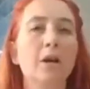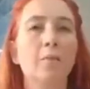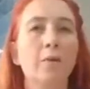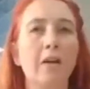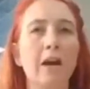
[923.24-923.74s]

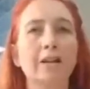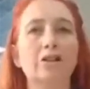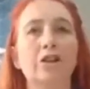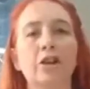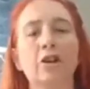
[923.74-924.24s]
providing
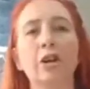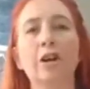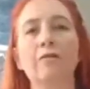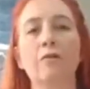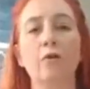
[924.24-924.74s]

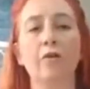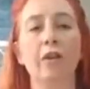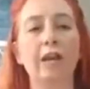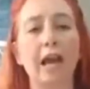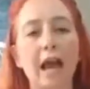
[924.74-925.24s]
security for the
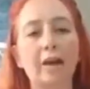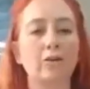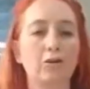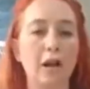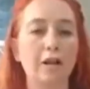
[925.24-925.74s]
cattle
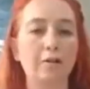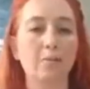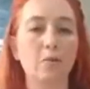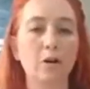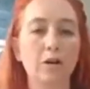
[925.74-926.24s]

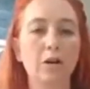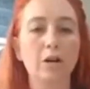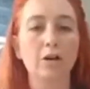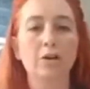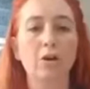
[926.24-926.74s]
transport.
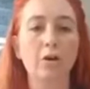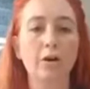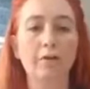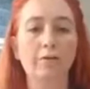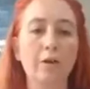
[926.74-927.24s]
So
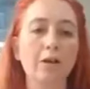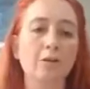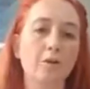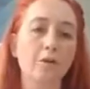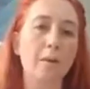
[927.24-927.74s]
in the
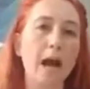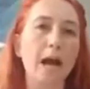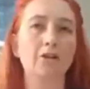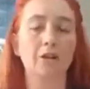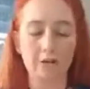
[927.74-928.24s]
front or the
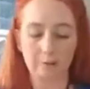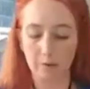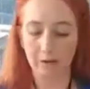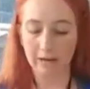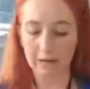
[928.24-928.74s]
back,
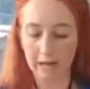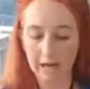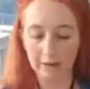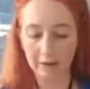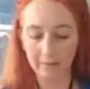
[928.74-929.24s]
transporting the
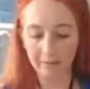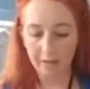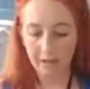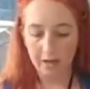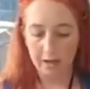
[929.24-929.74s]
cattle.
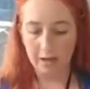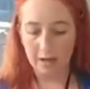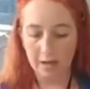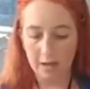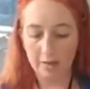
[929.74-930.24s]

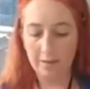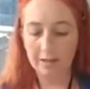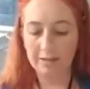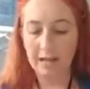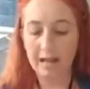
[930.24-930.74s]
Um,
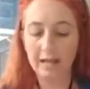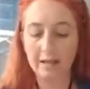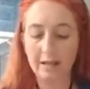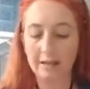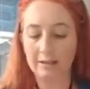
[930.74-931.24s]
his set,
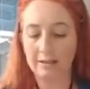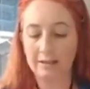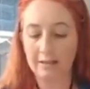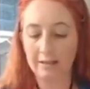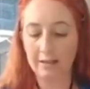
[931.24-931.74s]
his
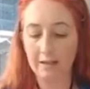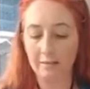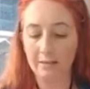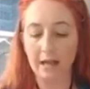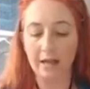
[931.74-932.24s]
team
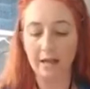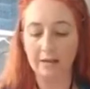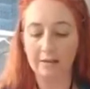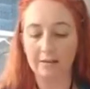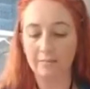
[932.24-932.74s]
set, uh,
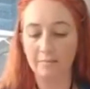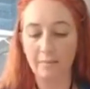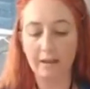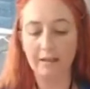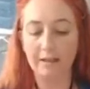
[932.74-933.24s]
is
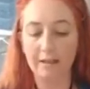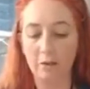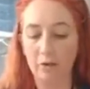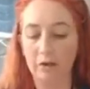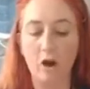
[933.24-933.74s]
made to deal
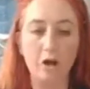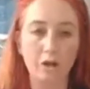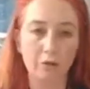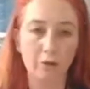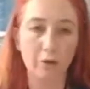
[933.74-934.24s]
with
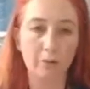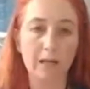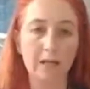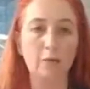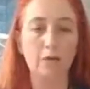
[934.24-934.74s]
large groups.
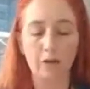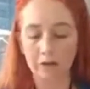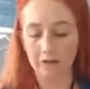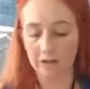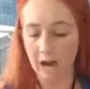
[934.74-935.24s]
That's what they're
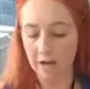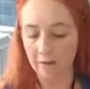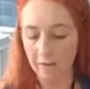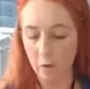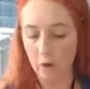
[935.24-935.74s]
designed
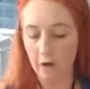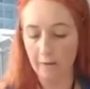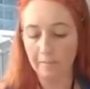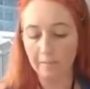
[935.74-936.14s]
for.